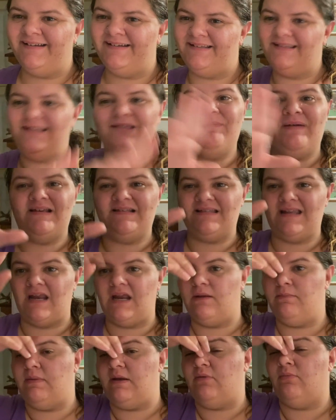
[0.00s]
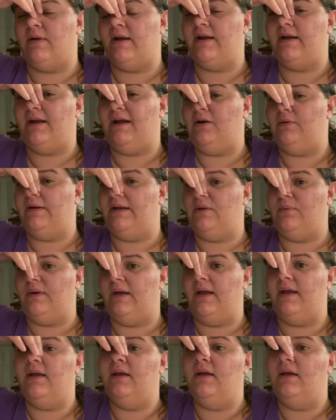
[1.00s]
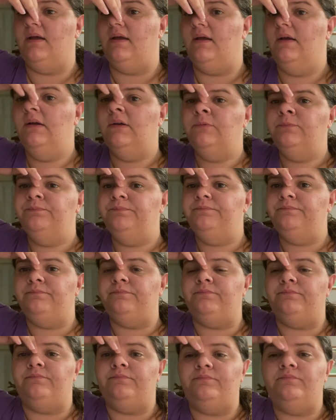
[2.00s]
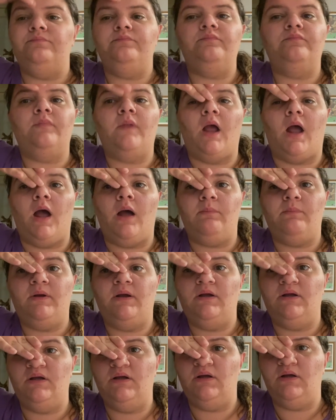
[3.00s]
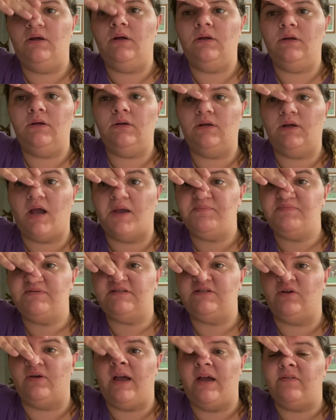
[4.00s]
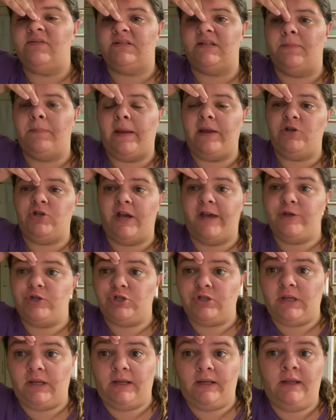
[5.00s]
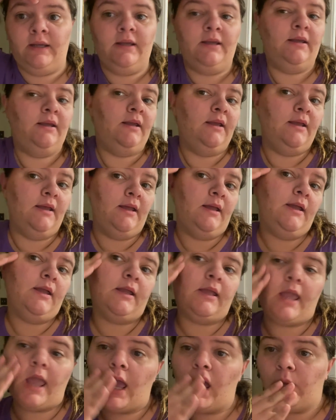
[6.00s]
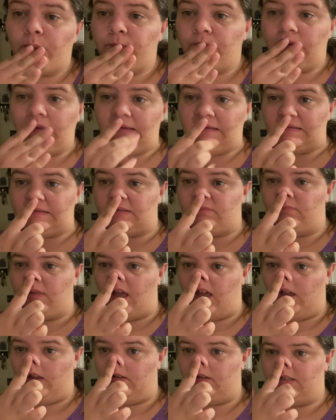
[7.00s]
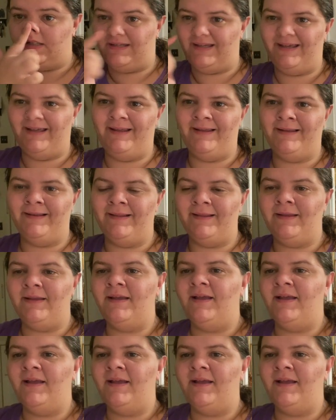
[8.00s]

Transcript: The best I can be right now, anyway. Um, I still have some congestion. Can't really smell still.